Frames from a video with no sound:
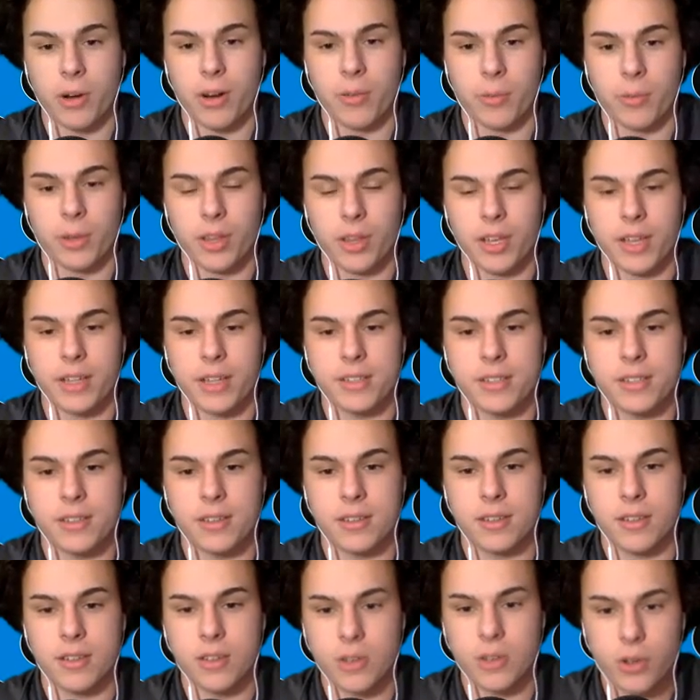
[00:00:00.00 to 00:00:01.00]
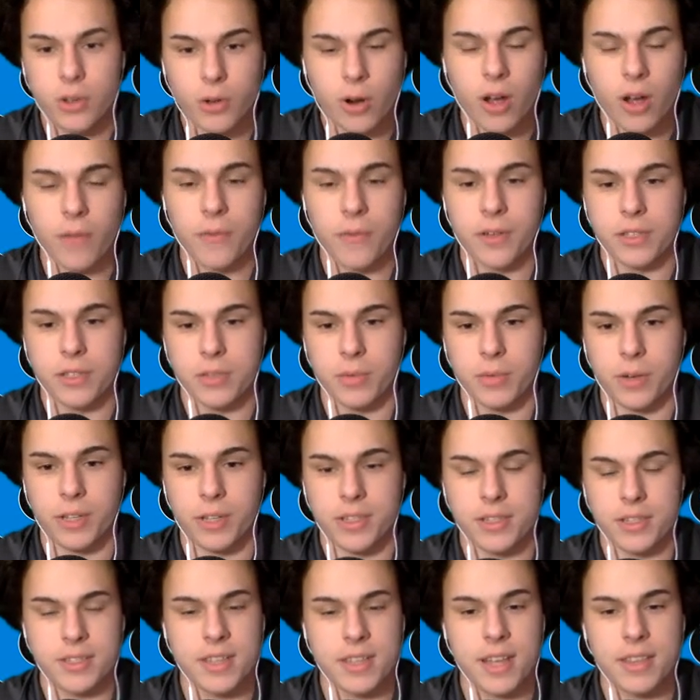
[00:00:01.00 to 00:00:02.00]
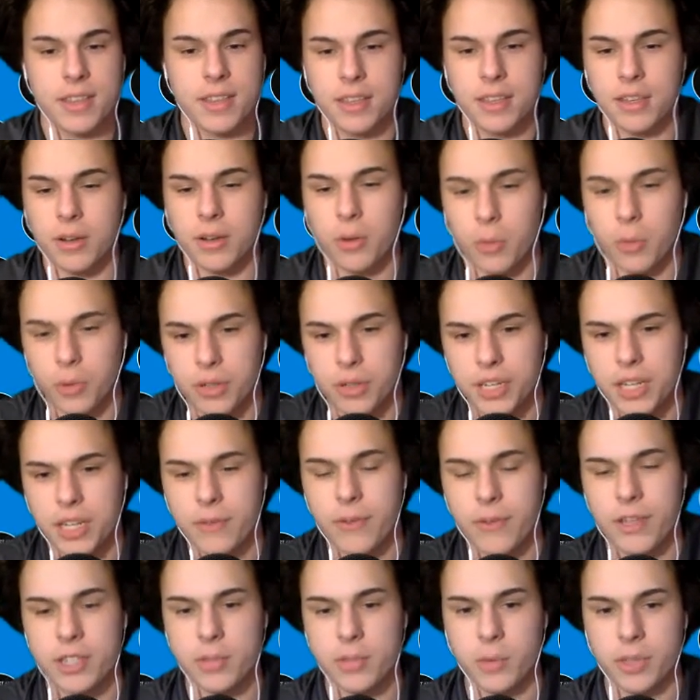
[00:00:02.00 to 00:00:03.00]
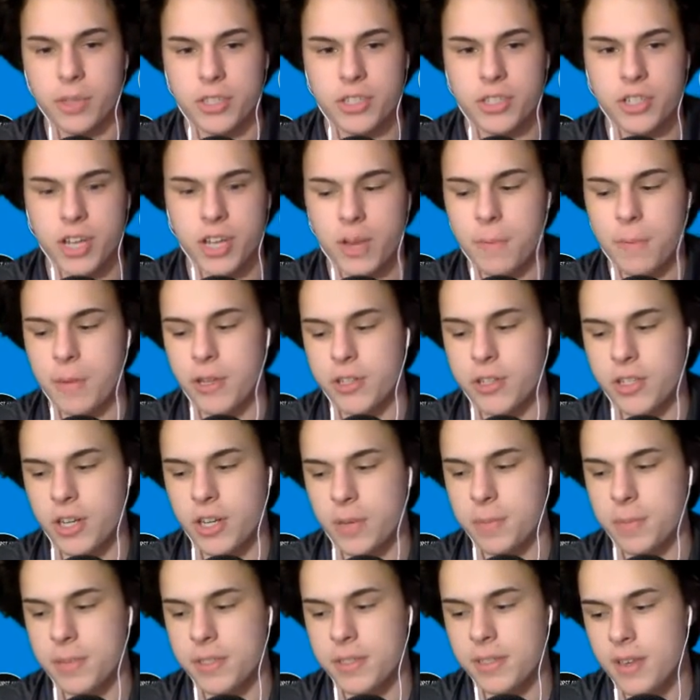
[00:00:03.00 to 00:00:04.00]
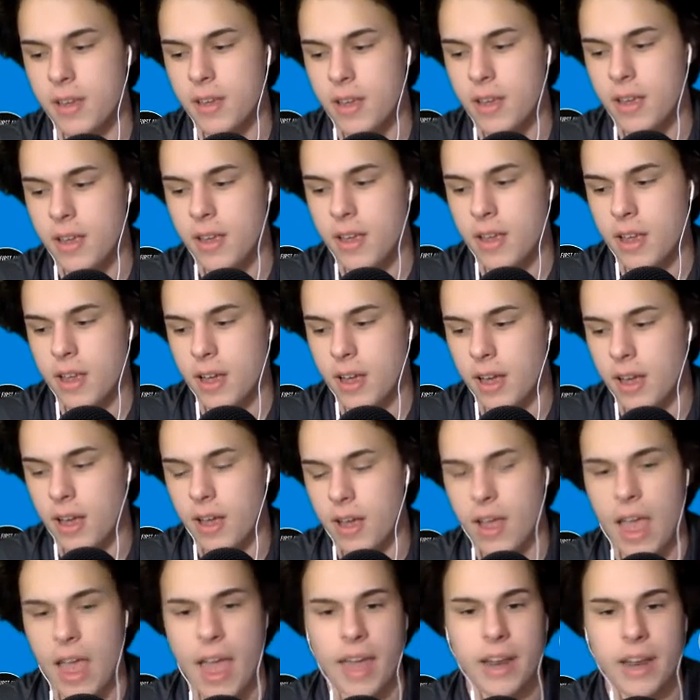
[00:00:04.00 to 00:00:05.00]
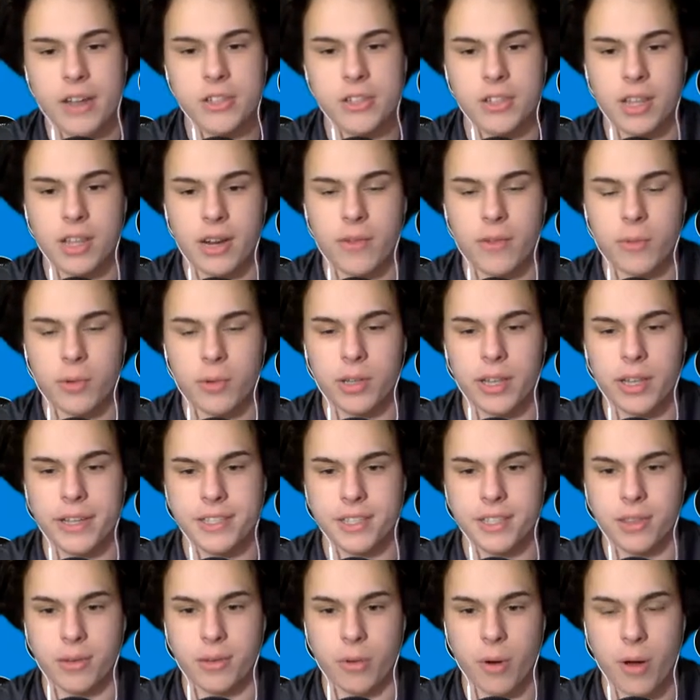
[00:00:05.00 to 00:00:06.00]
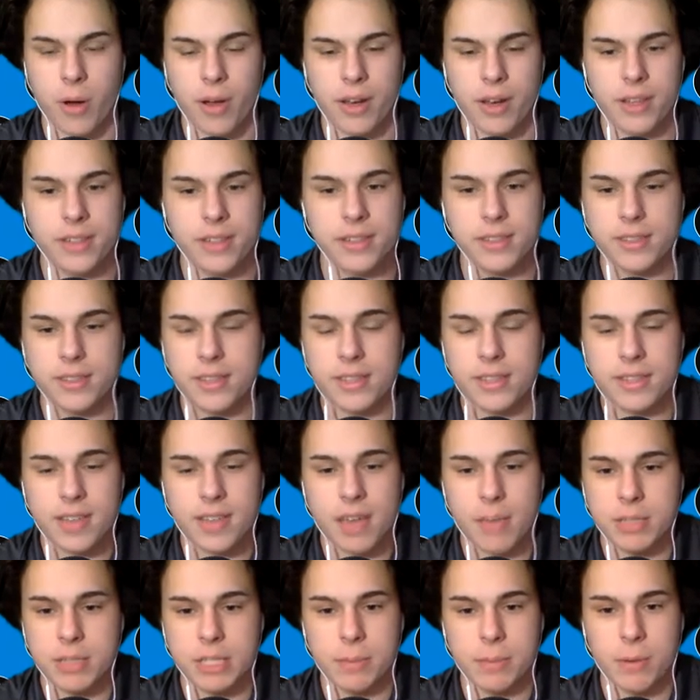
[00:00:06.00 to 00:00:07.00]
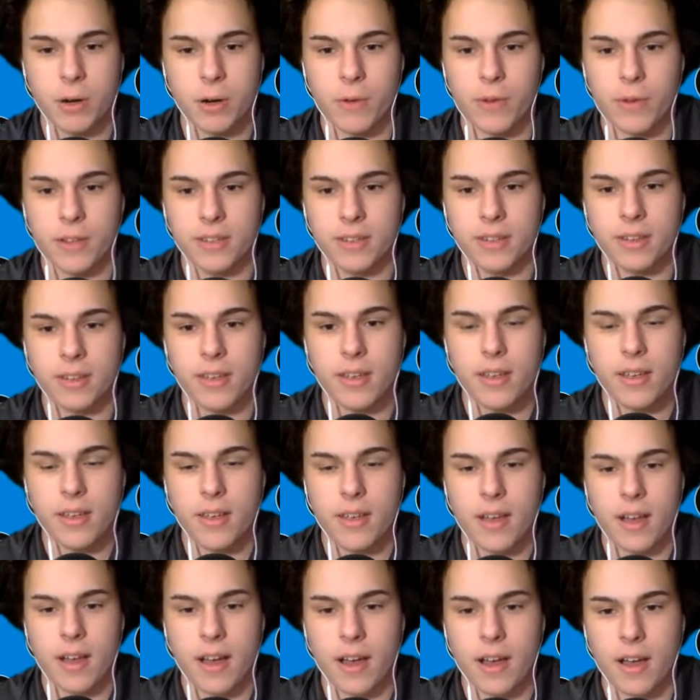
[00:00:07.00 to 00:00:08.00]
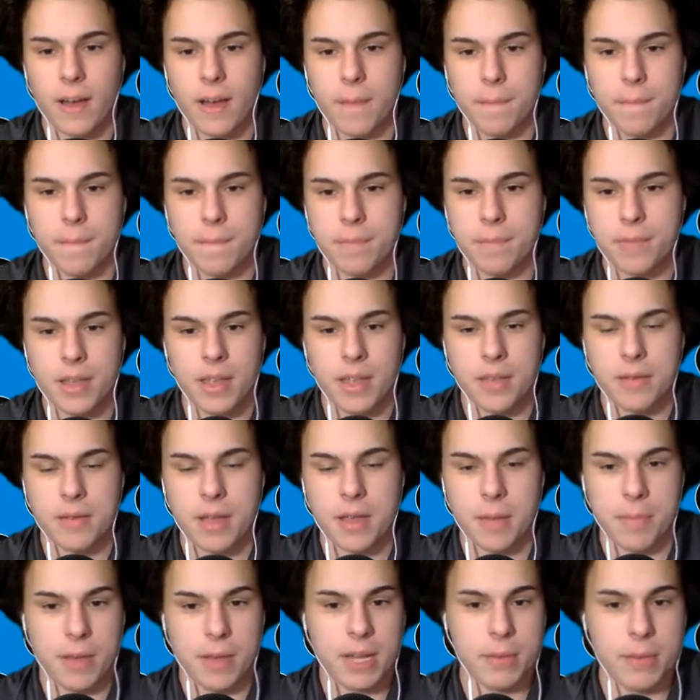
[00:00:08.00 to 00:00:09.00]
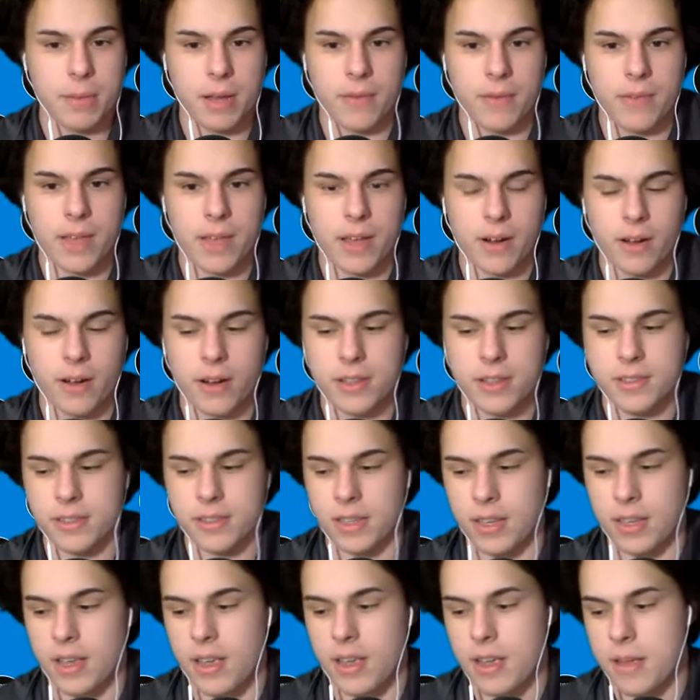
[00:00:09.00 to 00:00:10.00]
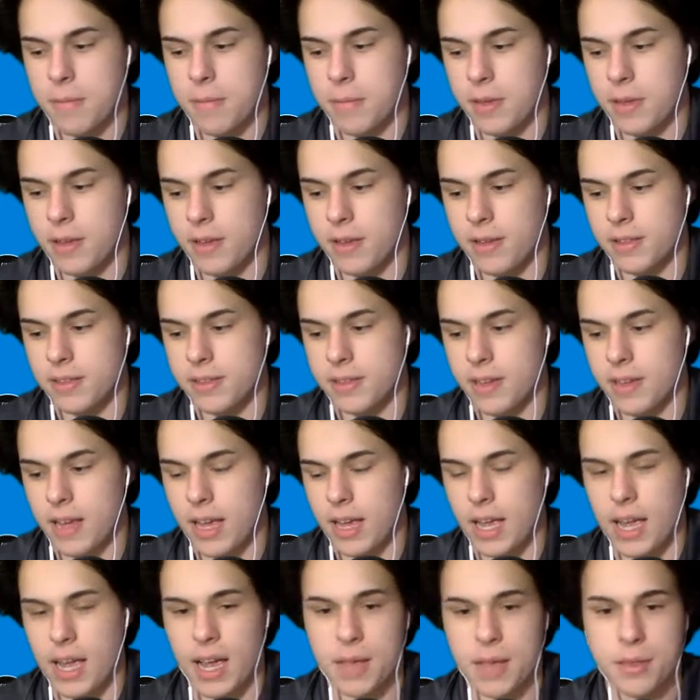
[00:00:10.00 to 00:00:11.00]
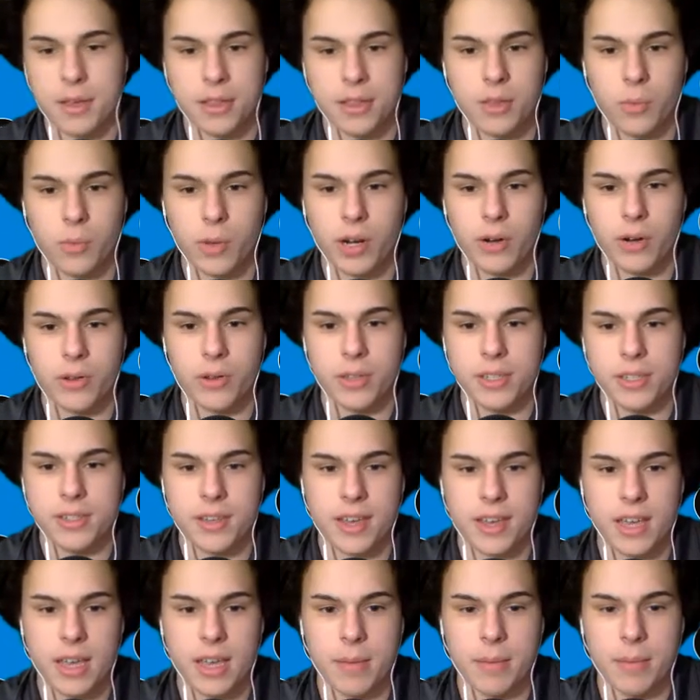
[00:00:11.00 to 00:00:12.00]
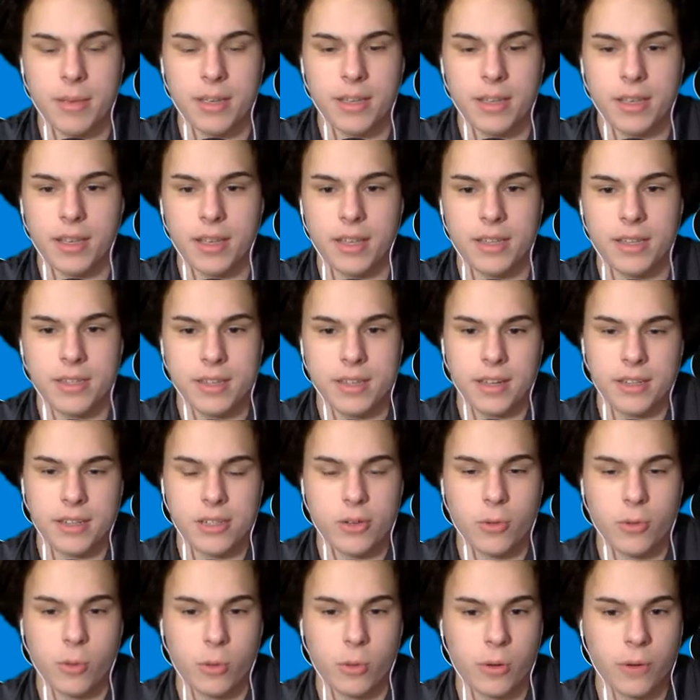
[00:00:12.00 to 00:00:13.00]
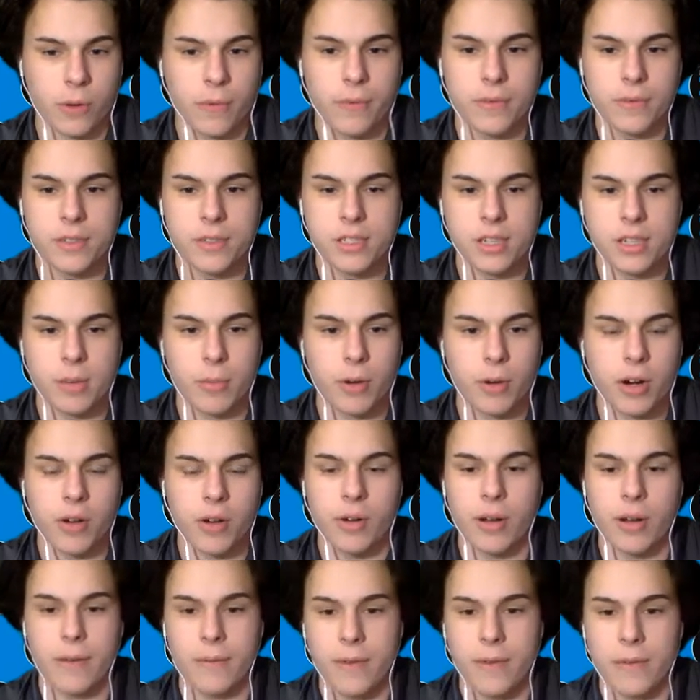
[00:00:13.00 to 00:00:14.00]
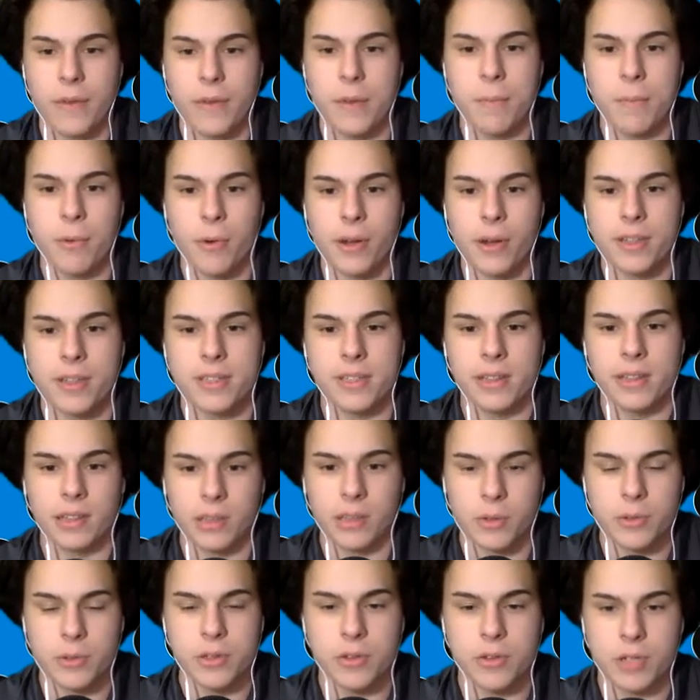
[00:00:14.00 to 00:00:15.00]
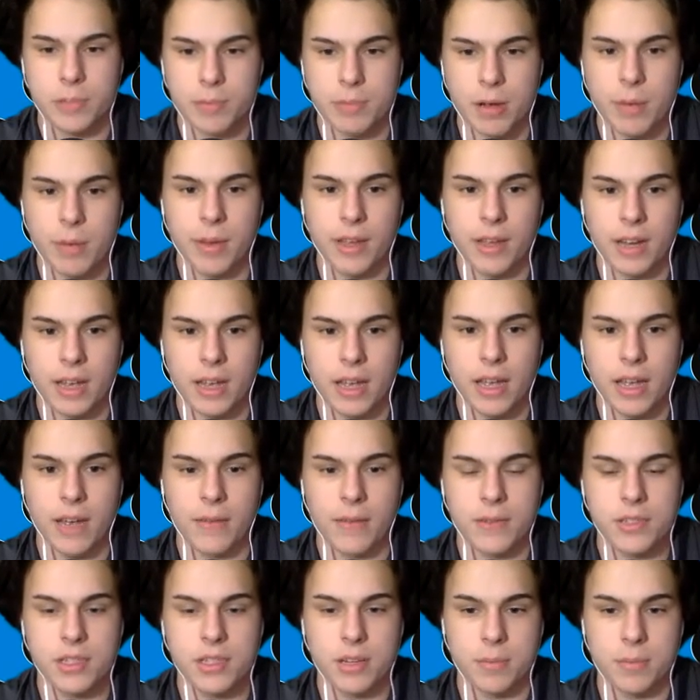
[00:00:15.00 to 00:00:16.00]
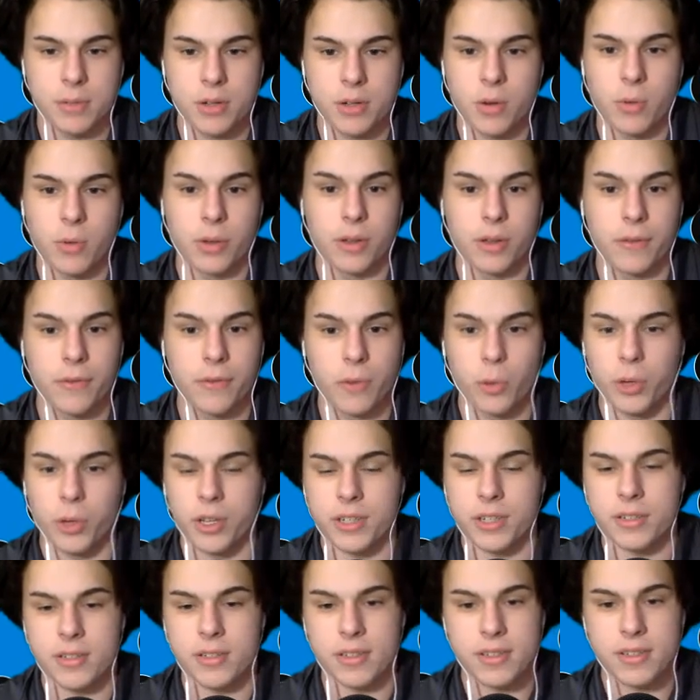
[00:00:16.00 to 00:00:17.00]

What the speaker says: And really, it's good offense wins. It's not the whole defense wins championships adage that everyone likes to throw out. And this game is the perfect epitome of that, honestly, because I think the winner of this game is going to score somewhere around 50 points, and the loser is probably going to have sub-score in the 40s.